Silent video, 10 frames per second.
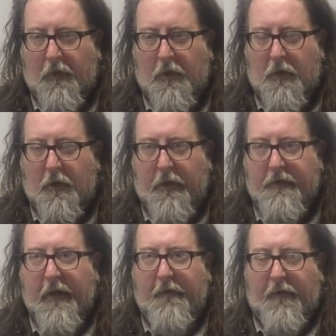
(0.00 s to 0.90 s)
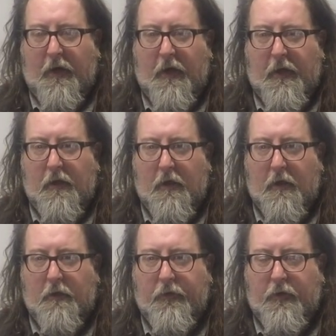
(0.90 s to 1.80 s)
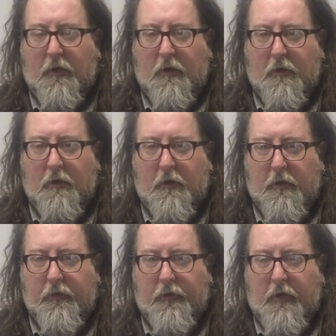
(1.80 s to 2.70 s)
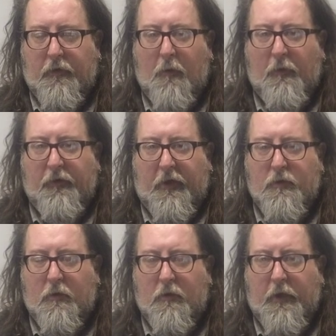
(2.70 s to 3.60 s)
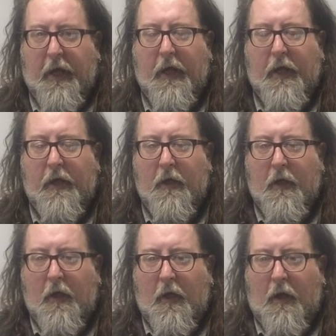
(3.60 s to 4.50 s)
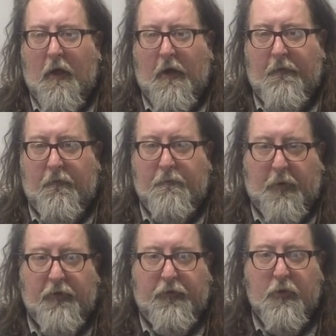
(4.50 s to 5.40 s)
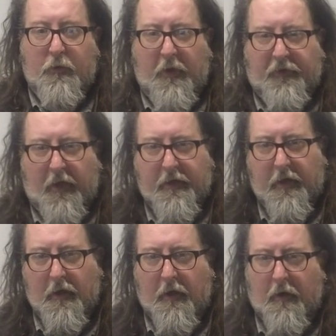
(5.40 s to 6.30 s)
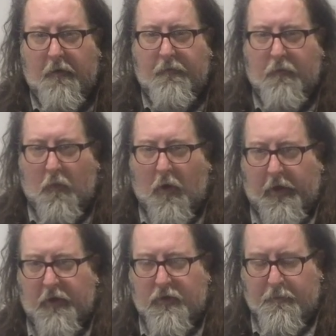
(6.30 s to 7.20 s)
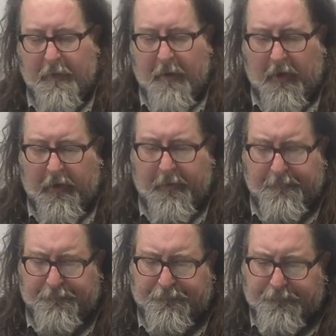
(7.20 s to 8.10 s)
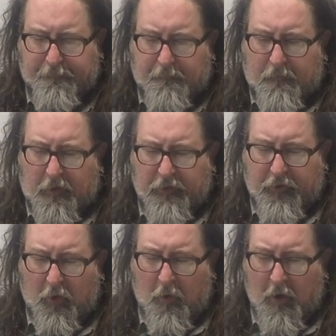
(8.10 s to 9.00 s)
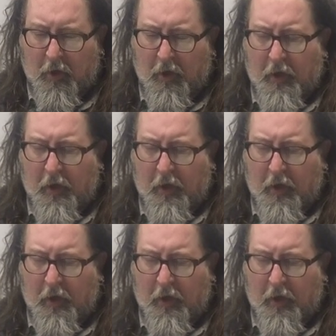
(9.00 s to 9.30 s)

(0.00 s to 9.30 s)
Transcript: uh, identify as, uh, as, homosexual or gay uh, have pursued this idea of wanting to be married. So,